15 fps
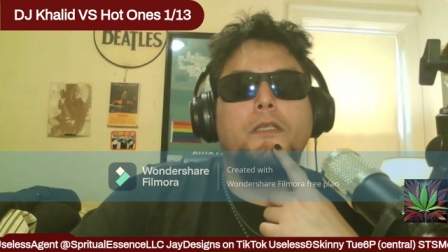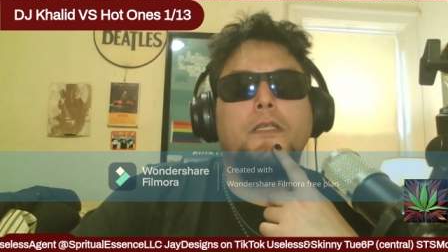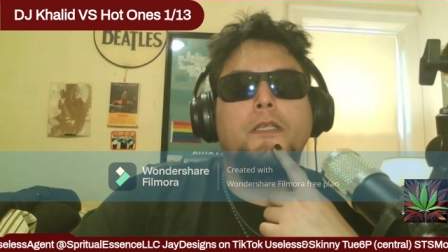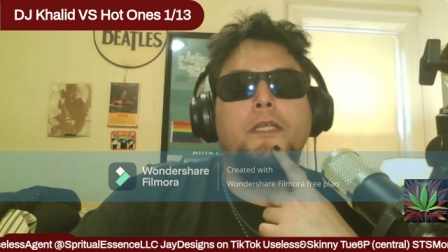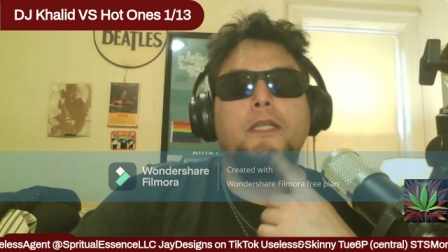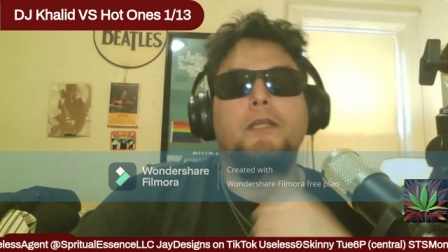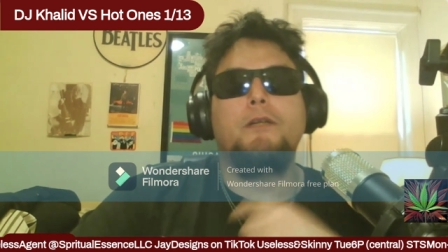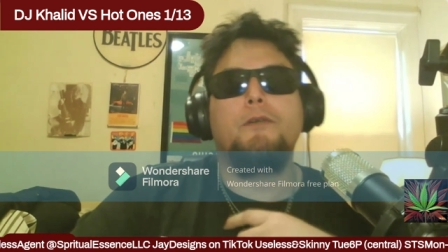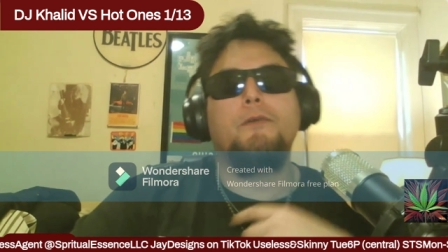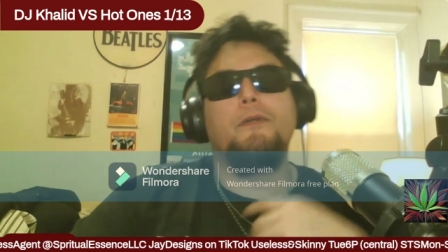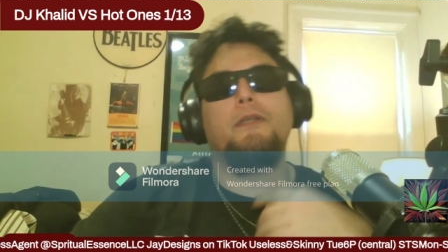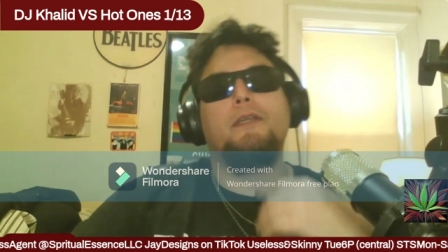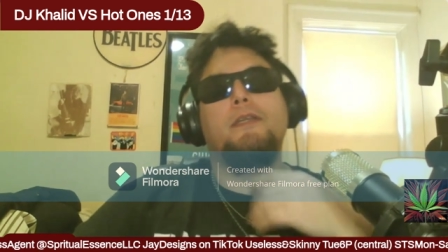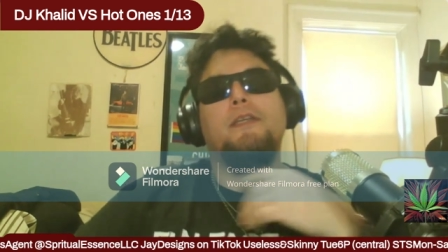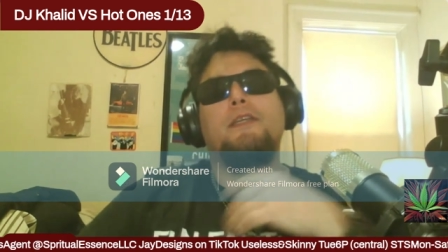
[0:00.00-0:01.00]
you know,
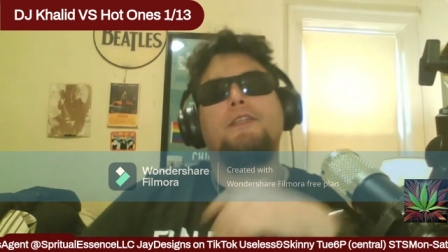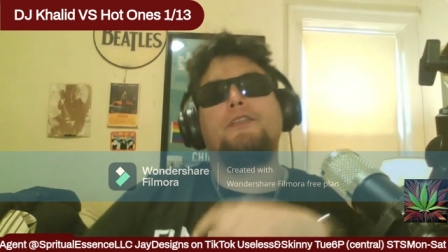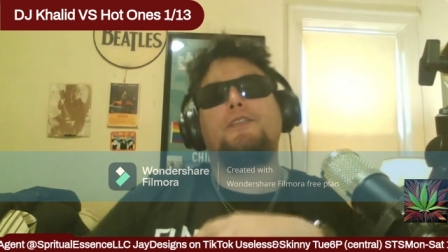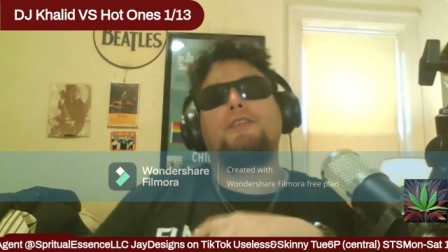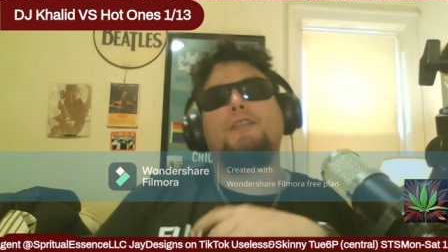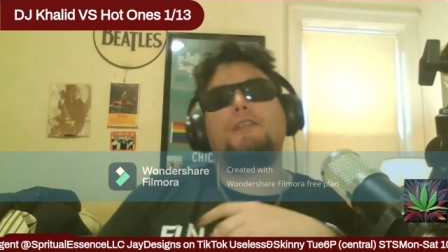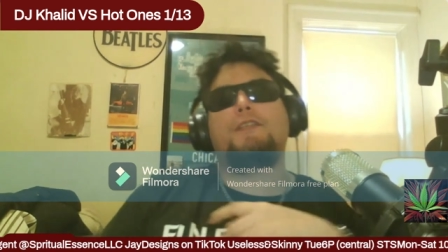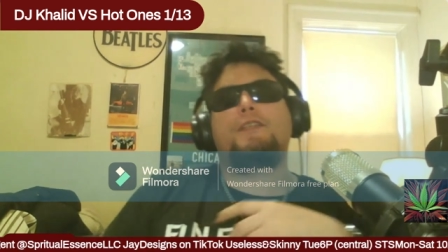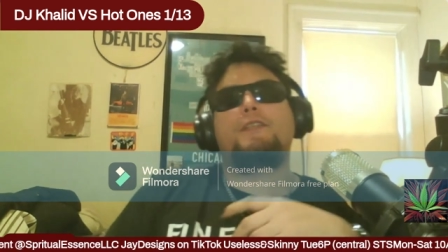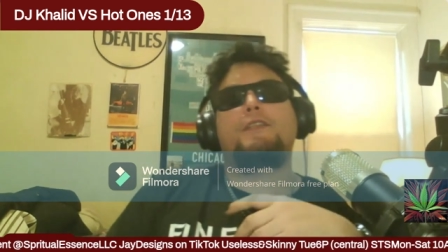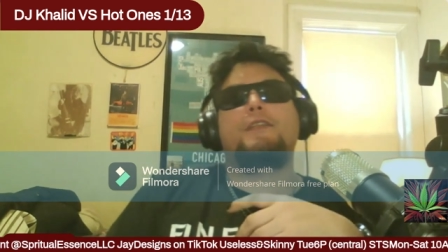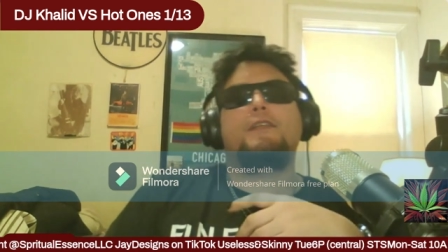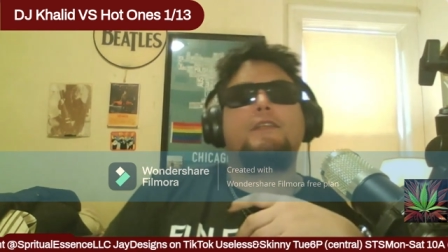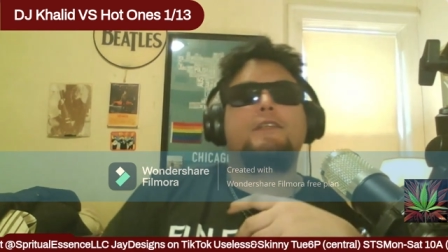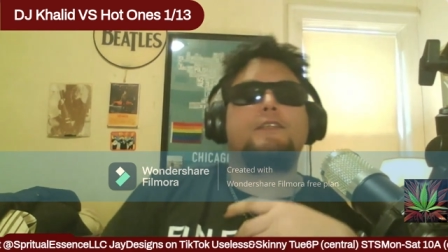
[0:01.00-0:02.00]
it, it's just
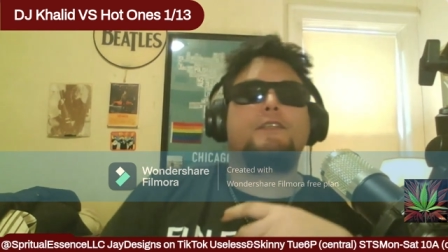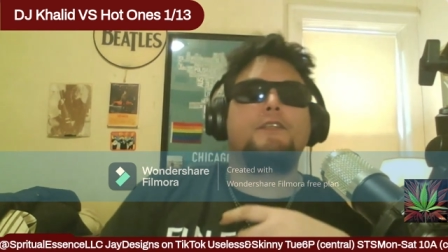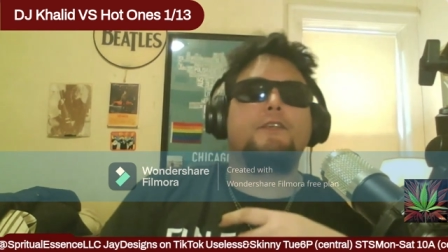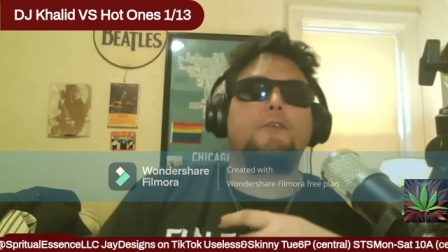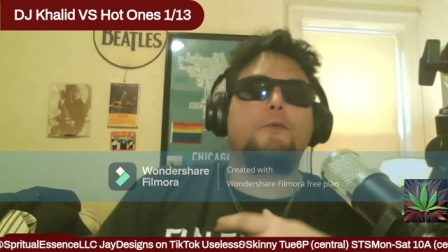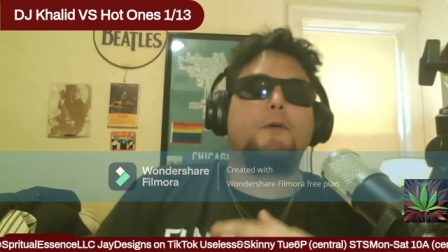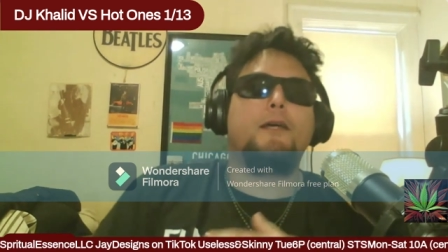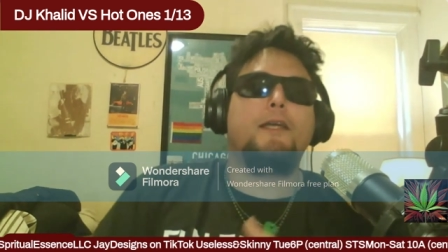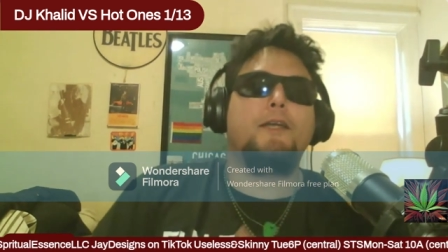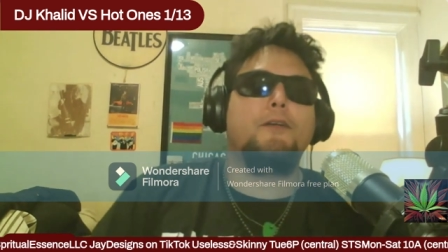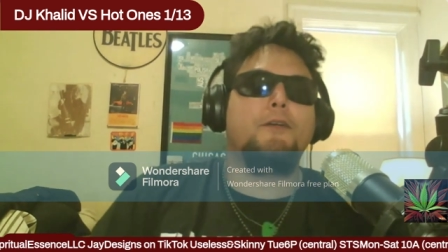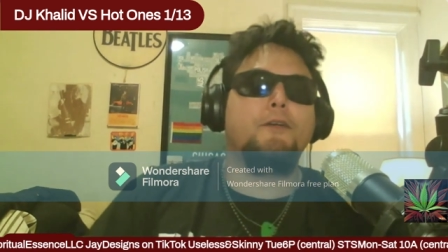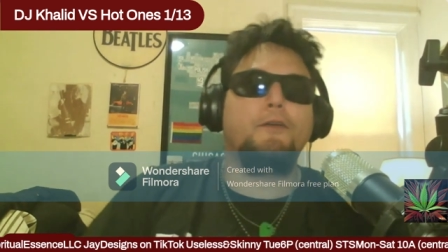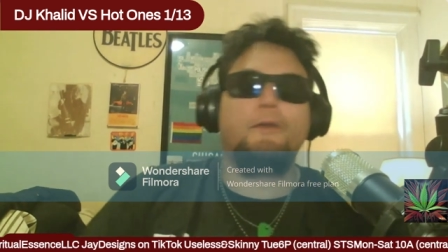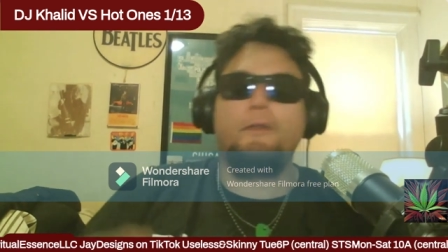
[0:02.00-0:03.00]
uh, it's an
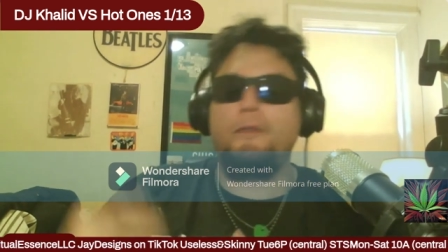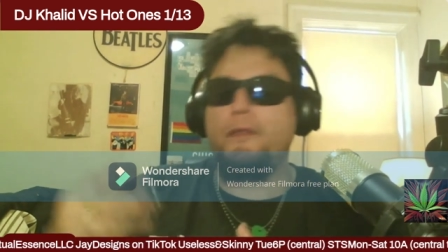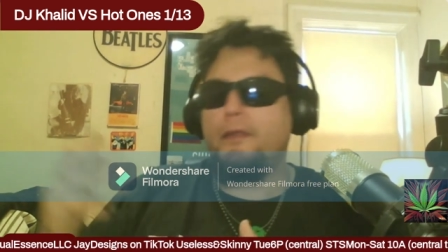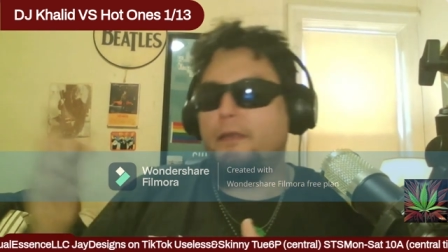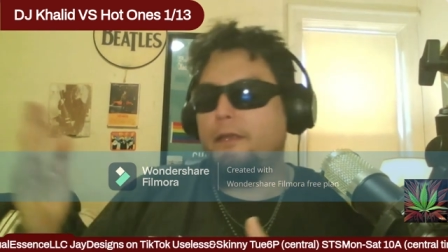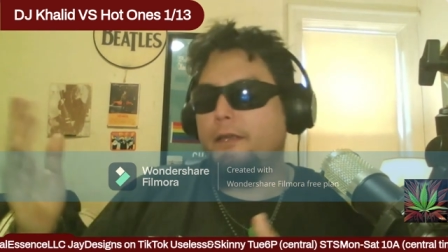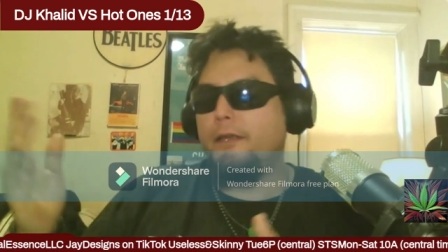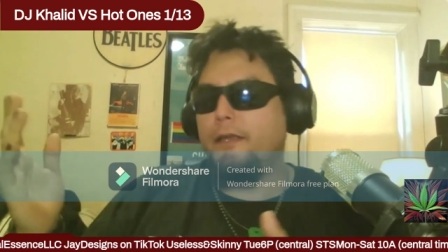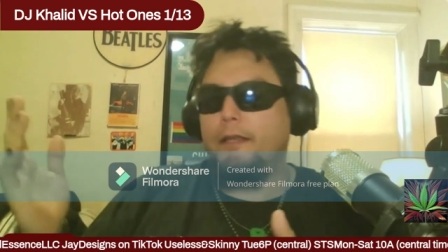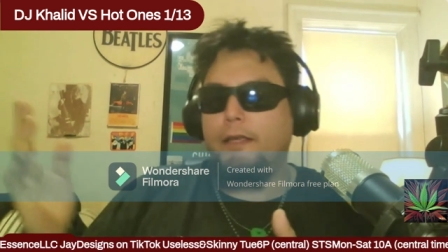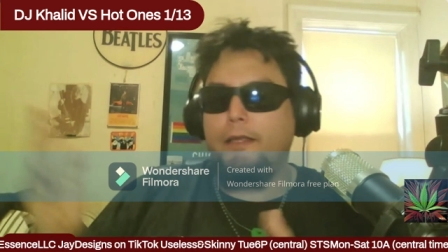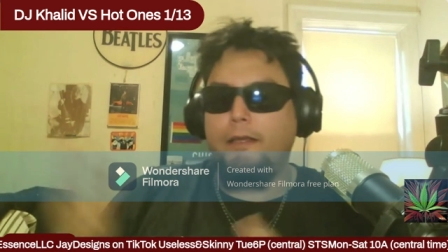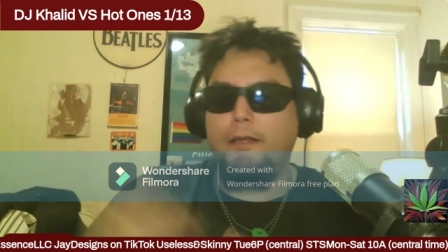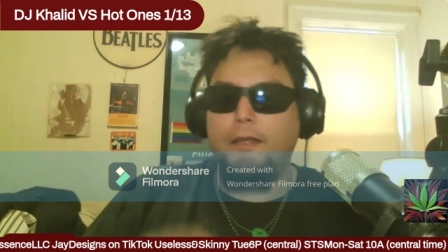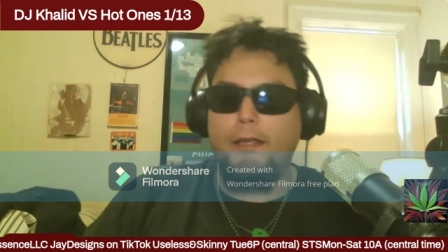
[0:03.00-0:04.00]
acquired thing, and
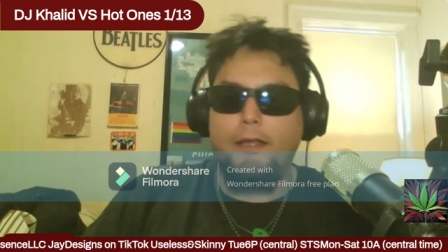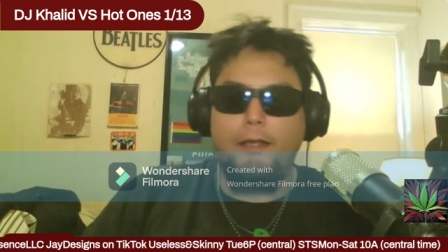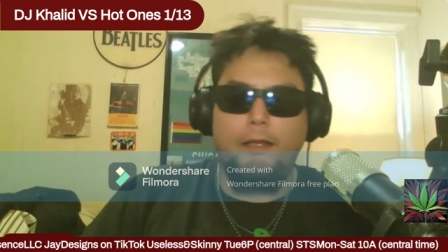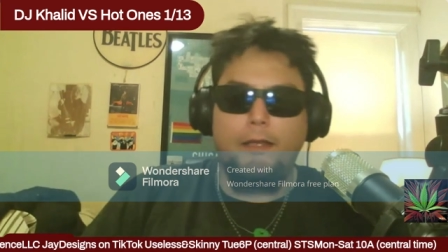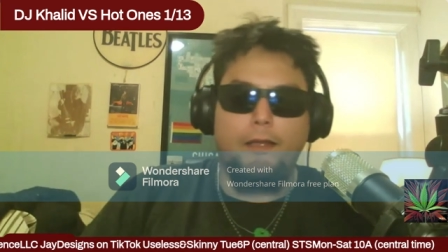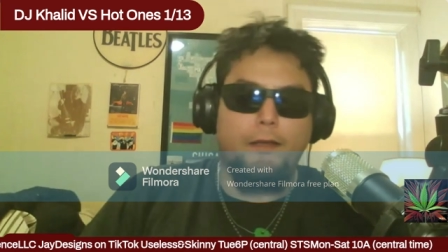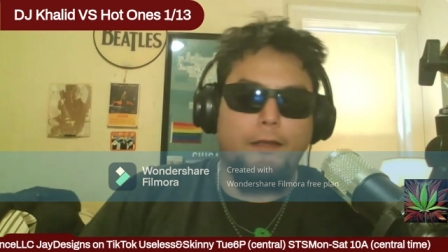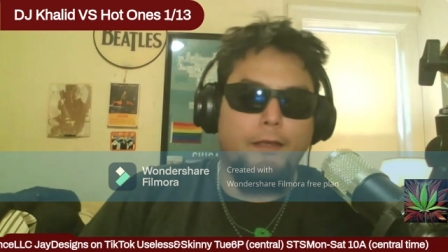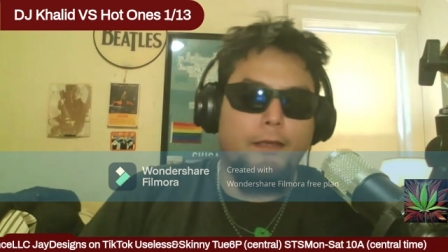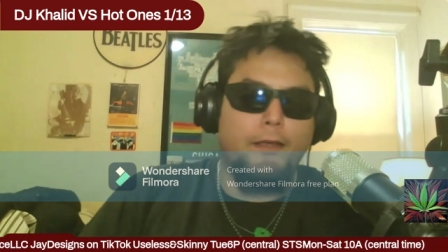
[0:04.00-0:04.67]
and and